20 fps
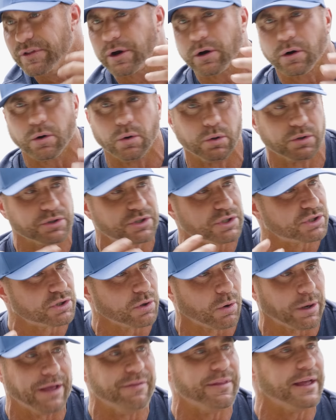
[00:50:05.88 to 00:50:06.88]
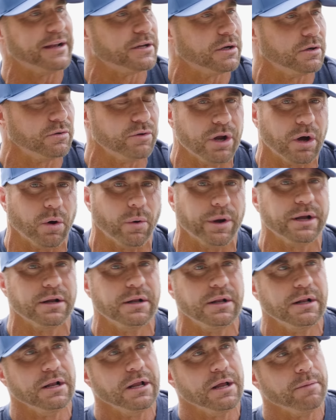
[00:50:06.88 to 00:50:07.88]
in their old story and they don't know it. They
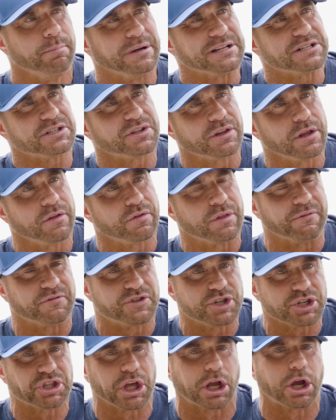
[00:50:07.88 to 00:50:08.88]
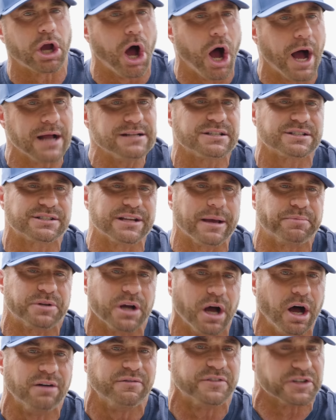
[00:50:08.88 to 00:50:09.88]
don't know it. But the, just the
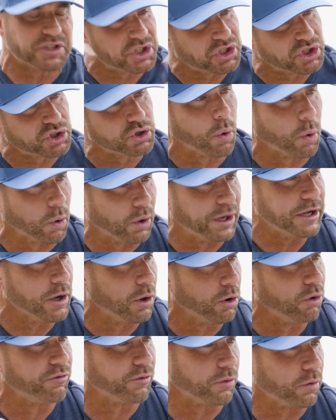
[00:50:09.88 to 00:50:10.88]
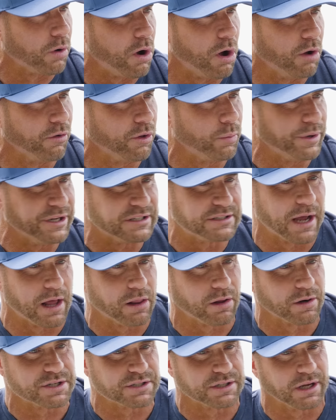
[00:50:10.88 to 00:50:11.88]
concept of a story overall that we
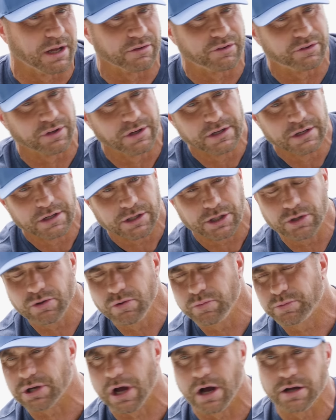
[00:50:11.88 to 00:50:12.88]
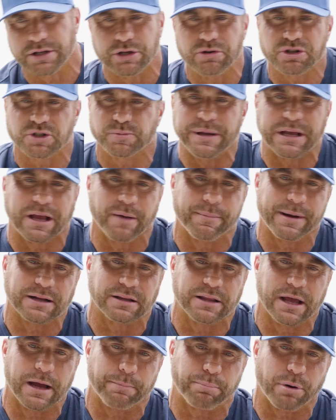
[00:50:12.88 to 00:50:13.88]
tell ourselves, you, t you speak
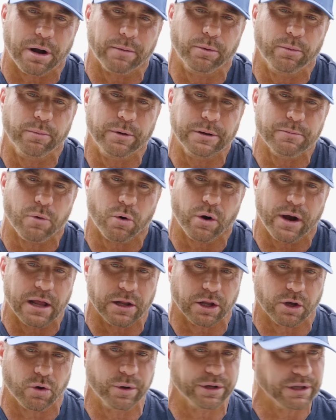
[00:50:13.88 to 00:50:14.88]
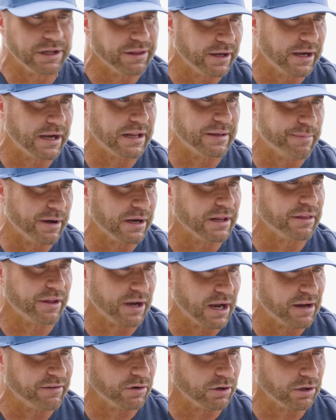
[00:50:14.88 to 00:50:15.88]
about that probably more eloquently than anybody
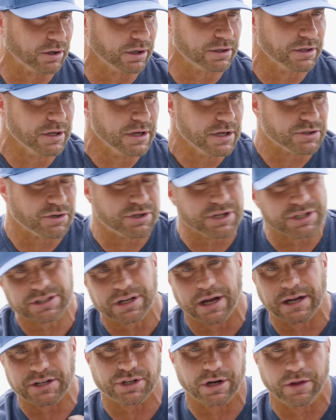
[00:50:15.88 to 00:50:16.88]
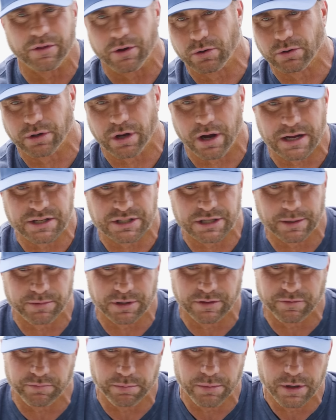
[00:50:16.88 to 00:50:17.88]
that I've heard. So just touch on the whole
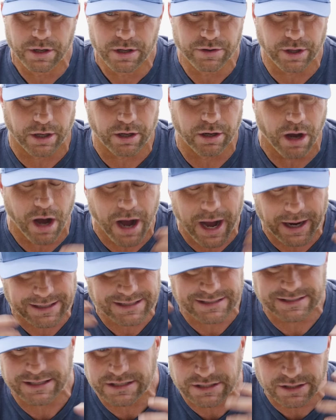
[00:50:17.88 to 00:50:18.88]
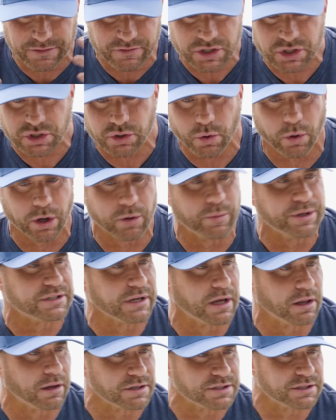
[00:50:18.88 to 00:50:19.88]
concept of yeah. the cognizance of the story we tell